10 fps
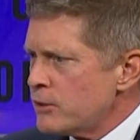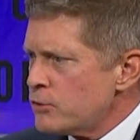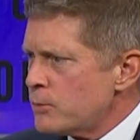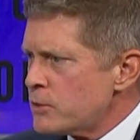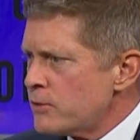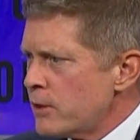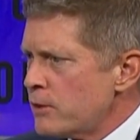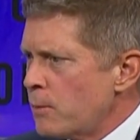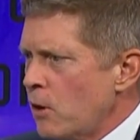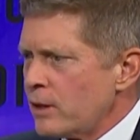in terms of
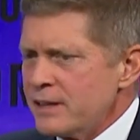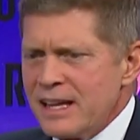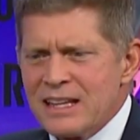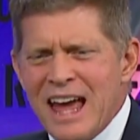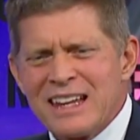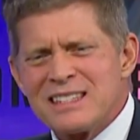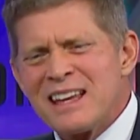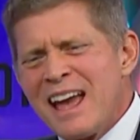the market, and